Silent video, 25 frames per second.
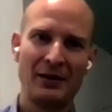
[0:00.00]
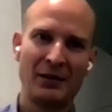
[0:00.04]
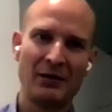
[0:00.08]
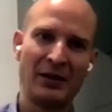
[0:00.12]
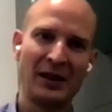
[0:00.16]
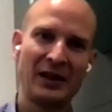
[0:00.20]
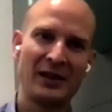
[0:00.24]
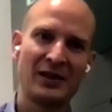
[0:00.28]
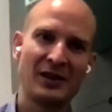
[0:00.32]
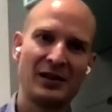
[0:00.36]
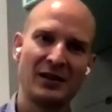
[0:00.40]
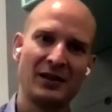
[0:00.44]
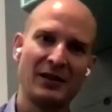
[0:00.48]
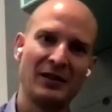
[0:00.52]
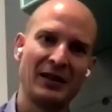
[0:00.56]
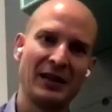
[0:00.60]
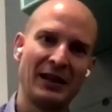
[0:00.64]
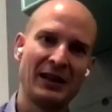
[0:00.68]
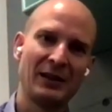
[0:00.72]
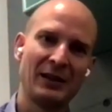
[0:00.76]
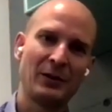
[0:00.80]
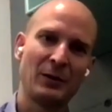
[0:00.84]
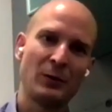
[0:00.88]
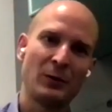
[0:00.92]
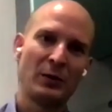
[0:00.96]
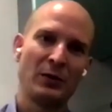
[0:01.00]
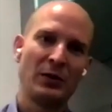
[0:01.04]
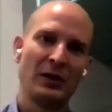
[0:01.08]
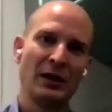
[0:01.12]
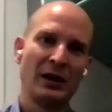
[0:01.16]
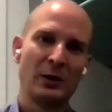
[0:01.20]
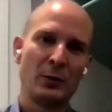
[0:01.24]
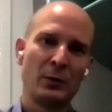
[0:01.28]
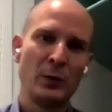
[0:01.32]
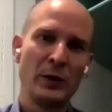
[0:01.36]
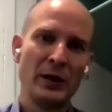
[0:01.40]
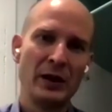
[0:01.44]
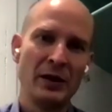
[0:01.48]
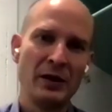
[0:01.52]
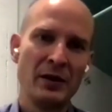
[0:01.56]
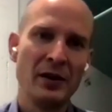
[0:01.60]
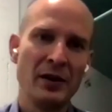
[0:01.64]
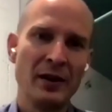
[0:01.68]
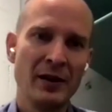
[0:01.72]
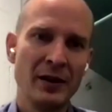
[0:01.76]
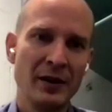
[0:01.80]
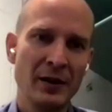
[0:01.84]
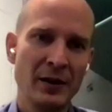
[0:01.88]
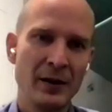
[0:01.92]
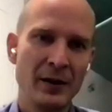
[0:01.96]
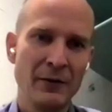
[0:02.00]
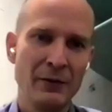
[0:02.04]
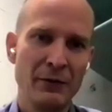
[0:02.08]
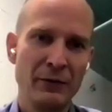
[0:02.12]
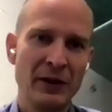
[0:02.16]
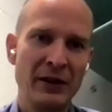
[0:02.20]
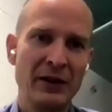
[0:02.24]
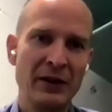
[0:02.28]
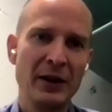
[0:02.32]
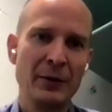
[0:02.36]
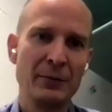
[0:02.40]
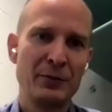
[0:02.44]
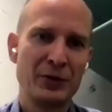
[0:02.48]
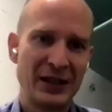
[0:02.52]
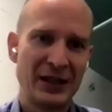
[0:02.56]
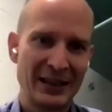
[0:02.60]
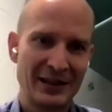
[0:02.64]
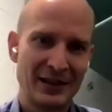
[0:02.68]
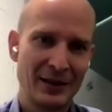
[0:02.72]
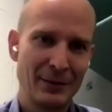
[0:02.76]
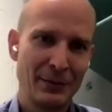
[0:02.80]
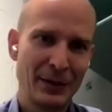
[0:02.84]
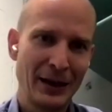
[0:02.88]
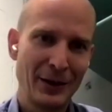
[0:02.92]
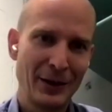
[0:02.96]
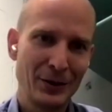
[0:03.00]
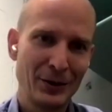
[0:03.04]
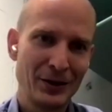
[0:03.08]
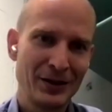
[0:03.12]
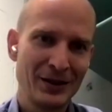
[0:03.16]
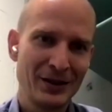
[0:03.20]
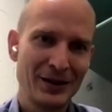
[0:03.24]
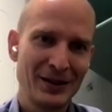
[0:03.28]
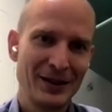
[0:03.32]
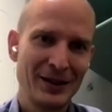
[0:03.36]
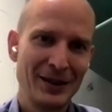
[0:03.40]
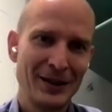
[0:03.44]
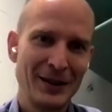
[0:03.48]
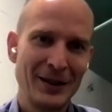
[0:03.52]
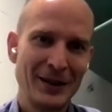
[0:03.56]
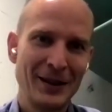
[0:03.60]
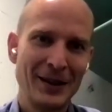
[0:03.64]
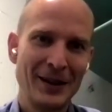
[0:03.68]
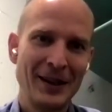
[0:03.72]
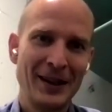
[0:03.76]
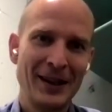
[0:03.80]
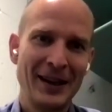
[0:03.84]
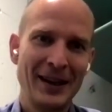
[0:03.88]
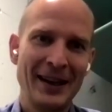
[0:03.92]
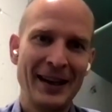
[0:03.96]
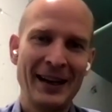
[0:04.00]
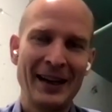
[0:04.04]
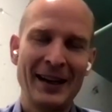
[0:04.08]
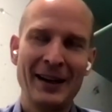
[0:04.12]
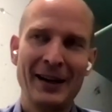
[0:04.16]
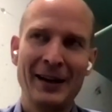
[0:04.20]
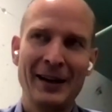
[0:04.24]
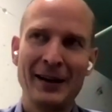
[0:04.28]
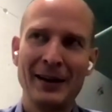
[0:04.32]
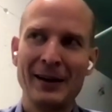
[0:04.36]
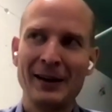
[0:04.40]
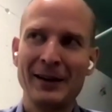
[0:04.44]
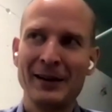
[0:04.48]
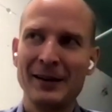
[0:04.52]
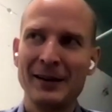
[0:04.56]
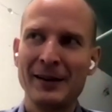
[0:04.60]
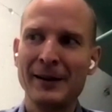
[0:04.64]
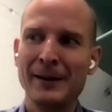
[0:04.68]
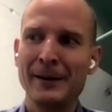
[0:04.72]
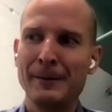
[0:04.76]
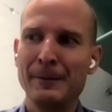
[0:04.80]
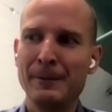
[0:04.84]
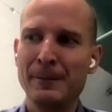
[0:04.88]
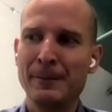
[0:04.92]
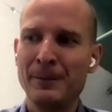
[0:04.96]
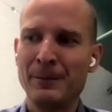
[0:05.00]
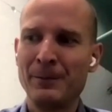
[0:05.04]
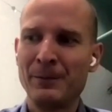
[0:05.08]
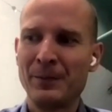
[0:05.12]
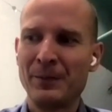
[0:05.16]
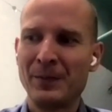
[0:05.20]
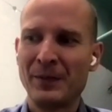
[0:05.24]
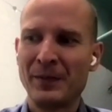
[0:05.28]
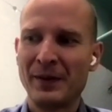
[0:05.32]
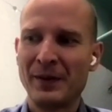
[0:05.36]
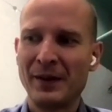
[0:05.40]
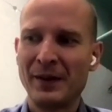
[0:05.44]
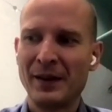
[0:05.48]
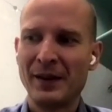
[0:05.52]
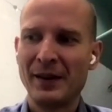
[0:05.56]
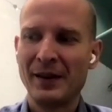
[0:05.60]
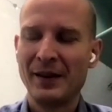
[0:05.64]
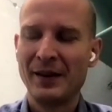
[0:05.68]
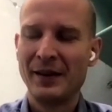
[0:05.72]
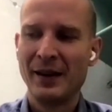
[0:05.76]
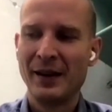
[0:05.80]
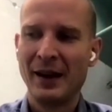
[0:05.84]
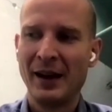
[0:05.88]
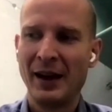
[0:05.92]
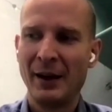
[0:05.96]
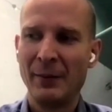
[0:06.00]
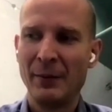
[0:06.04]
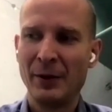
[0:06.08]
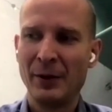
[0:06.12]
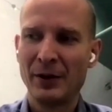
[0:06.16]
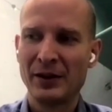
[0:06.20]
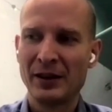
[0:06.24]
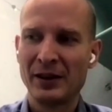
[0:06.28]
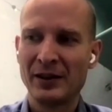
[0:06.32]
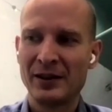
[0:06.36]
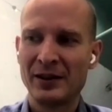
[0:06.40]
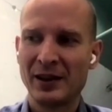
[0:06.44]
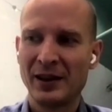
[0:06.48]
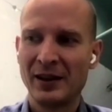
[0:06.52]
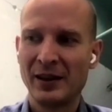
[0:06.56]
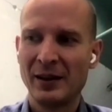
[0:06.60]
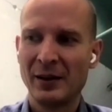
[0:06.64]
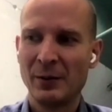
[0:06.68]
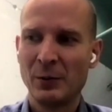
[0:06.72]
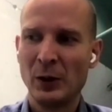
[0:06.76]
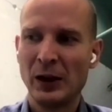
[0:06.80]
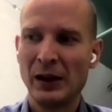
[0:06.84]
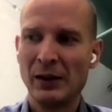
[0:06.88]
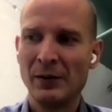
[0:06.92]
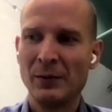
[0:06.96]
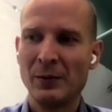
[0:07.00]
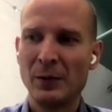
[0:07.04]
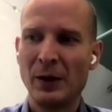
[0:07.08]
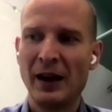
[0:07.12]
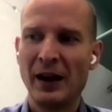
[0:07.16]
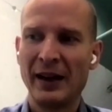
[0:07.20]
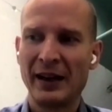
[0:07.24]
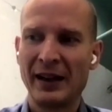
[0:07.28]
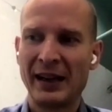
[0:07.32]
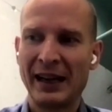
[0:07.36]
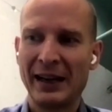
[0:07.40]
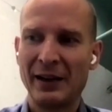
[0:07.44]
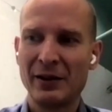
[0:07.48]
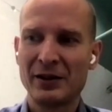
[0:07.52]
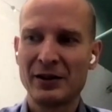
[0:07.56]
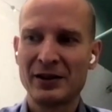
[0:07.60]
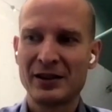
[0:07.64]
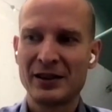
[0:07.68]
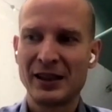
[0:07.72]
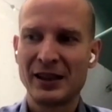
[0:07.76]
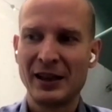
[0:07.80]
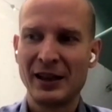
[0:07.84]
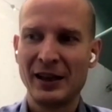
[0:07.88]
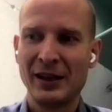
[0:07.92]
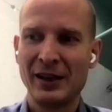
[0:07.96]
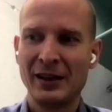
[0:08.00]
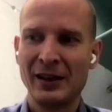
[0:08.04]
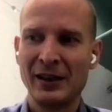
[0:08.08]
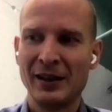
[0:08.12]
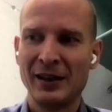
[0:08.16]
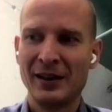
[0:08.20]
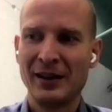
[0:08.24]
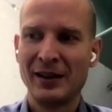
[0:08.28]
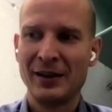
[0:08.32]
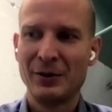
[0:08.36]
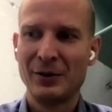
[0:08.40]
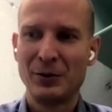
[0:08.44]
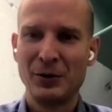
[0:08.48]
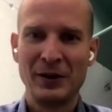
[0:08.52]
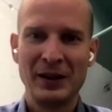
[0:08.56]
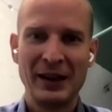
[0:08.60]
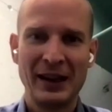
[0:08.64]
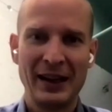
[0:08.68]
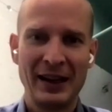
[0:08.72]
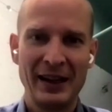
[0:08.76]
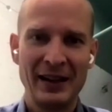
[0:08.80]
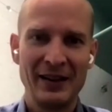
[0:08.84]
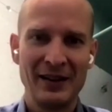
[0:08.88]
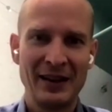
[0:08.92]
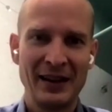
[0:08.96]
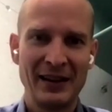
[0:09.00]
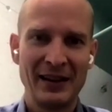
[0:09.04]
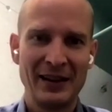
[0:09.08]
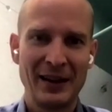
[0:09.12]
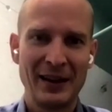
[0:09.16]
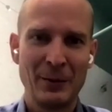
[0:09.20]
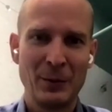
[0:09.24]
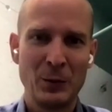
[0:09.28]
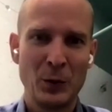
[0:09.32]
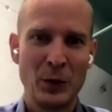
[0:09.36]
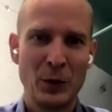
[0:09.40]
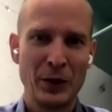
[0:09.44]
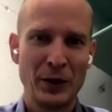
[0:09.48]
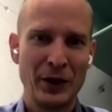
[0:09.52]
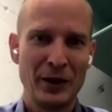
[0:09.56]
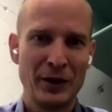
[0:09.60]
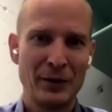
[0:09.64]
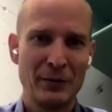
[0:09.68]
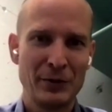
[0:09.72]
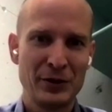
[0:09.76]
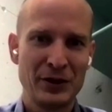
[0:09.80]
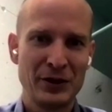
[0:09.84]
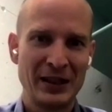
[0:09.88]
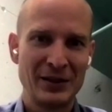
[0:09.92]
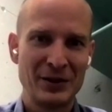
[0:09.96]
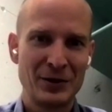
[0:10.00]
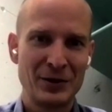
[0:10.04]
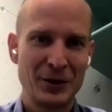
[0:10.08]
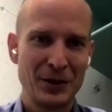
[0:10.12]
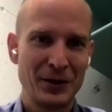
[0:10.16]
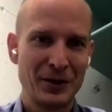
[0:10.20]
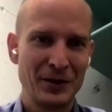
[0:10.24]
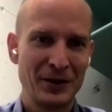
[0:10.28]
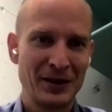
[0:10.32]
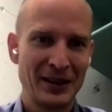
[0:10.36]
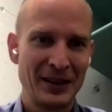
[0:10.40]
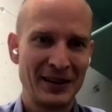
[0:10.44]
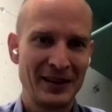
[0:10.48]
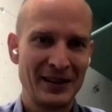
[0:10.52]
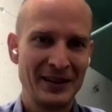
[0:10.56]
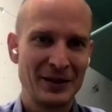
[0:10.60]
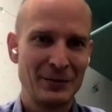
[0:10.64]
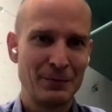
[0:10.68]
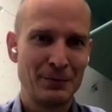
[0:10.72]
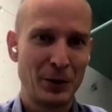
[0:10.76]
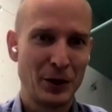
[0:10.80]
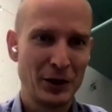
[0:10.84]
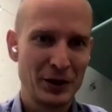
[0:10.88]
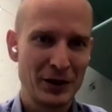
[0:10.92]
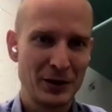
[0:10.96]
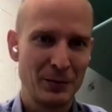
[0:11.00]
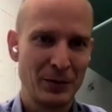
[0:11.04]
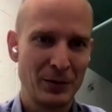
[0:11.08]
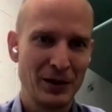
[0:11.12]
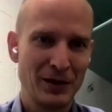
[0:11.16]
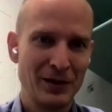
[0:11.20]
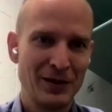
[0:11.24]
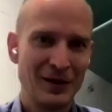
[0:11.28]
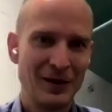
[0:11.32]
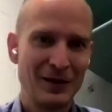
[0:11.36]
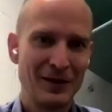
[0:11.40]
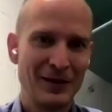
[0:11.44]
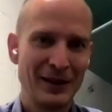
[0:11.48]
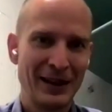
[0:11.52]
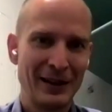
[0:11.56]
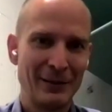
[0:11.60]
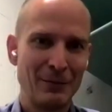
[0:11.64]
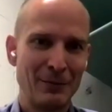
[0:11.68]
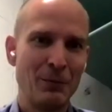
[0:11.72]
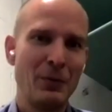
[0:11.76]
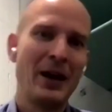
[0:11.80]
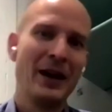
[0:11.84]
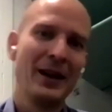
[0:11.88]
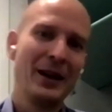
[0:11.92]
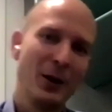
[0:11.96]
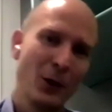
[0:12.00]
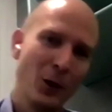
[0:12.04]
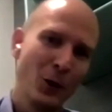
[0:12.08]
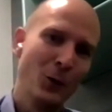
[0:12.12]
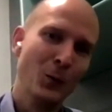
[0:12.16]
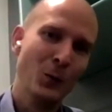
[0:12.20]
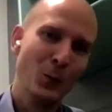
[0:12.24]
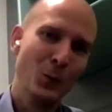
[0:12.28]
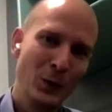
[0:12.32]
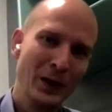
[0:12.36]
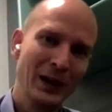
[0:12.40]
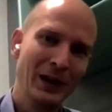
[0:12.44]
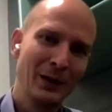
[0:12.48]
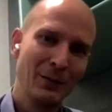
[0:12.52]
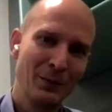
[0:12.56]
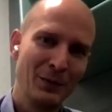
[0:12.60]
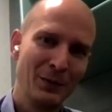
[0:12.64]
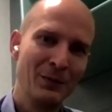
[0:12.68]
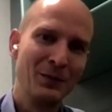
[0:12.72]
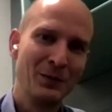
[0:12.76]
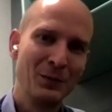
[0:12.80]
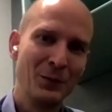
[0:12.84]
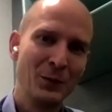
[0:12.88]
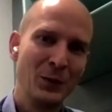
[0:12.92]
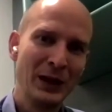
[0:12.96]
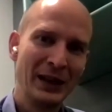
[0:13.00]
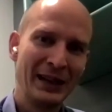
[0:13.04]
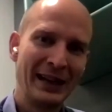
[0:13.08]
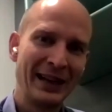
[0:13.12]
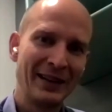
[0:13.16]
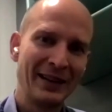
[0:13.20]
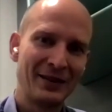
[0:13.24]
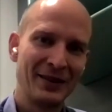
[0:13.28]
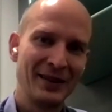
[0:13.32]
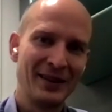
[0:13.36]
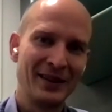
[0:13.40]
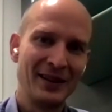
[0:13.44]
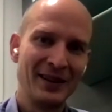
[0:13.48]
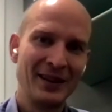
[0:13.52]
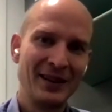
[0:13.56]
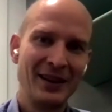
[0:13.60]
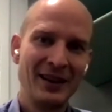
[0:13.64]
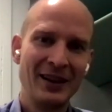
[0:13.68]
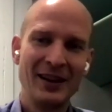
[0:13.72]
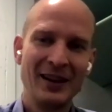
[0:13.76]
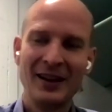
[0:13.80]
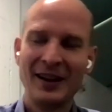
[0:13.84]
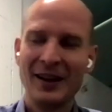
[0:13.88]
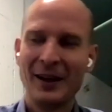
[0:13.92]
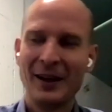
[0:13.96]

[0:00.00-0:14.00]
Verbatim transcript: a direction that that we are uh, very obsessed about. And um, I'm not enti- well, I cannot say today that I'm one hundred percent certain that it's possible that my home will will get there,